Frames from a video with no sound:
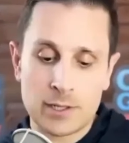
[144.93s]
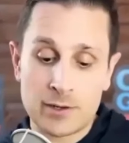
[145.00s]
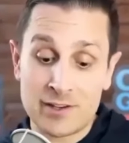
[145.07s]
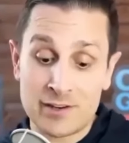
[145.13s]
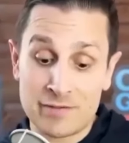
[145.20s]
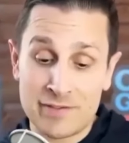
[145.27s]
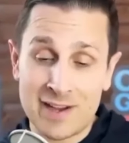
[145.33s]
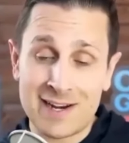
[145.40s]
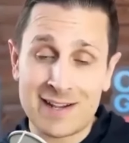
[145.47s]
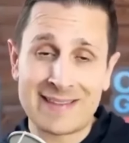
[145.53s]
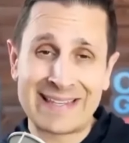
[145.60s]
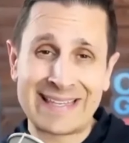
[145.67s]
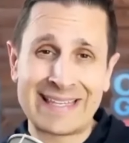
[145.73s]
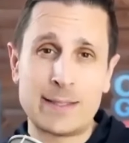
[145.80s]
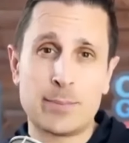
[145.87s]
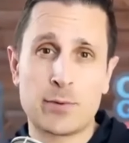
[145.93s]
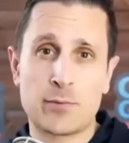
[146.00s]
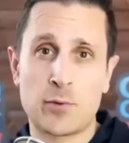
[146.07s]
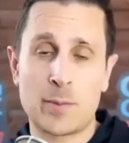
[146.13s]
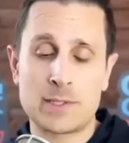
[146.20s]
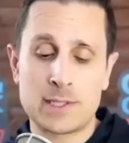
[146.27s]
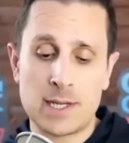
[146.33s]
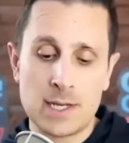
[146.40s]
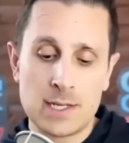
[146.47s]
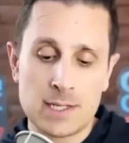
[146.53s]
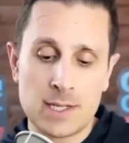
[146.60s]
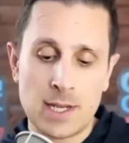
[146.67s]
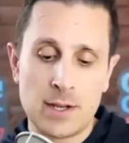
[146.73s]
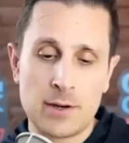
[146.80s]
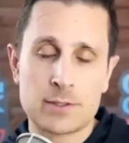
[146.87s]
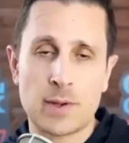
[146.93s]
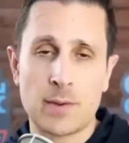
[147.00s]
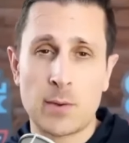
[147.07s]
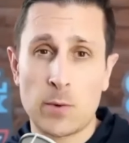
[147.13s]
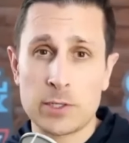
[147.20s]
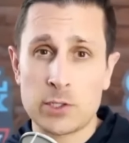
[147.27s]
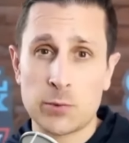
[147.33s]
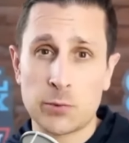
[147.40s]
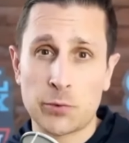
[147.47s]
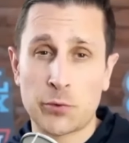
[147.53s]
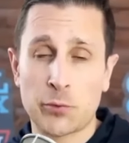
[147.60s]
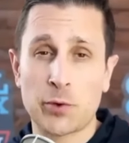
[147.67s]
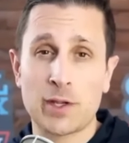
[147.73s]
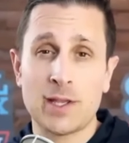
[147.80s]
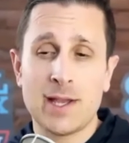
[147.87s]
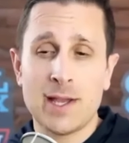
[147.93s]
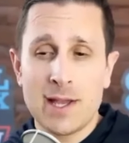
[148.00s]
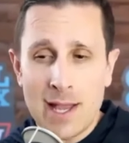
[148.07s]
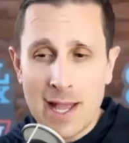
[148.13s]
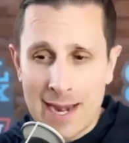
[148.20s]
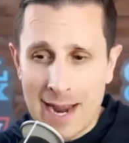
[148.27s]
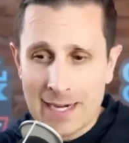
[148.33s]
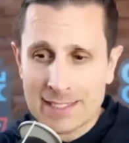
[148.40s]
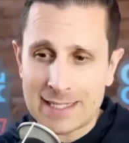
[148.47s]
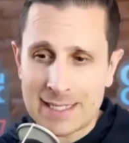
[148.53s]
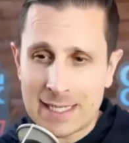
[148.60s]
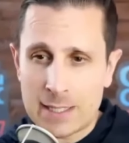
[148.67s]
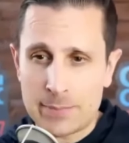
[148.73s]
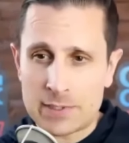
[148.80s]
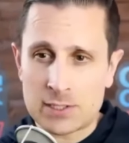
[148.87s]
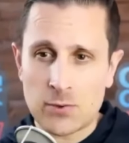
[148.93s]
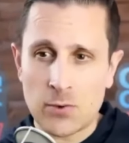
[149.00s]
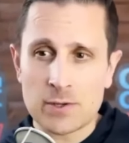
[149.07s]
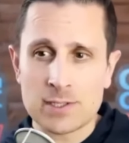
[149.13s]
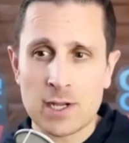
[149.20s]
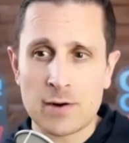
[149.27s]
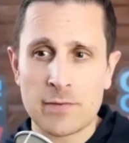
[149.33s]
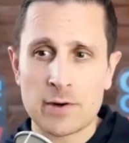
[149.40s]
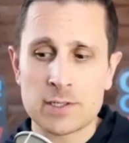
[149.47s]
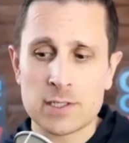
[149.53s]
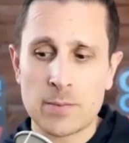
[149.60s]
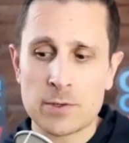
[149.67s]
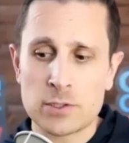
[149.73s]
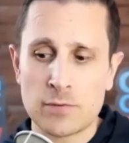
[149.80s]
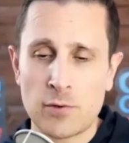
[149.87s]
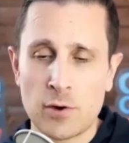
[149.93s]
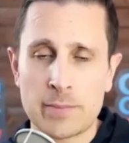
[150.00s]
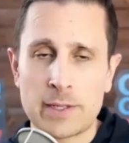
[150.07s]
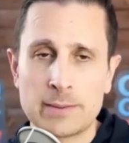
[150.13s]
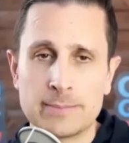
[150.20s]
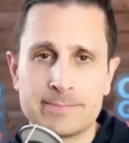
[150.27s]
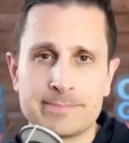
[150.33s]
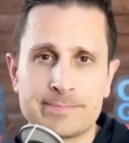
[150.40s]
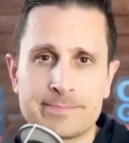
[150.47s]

clearly defining the key performance indicators, probably one, two, or three, and actually keeping score. Is that a fair summary so far, Pete?